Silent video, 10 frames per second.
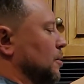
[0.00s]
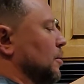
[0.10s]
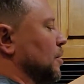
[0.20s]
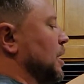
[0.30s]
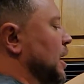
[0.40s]

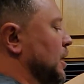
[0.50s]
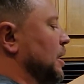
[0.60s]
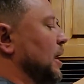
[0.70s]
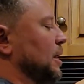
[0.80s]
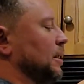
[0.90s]
Okay,
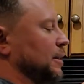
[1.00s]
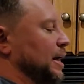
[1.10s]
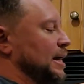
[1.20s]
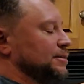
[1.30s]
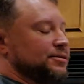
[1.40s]
and
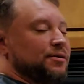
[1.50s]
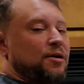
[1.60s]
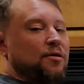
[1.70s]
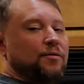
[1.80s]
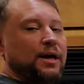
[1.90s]
that's
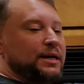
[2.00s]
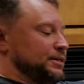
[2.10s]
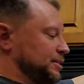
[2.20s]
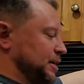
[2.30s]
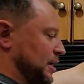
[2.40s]
already
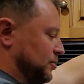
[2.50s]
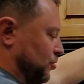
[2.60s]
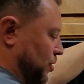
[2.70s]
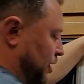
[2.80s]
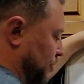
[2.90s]
stage
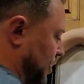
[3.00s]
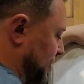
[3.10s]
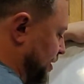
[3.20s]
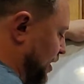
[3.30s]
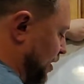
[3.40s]
one right
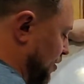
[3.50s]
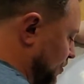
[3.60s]
there.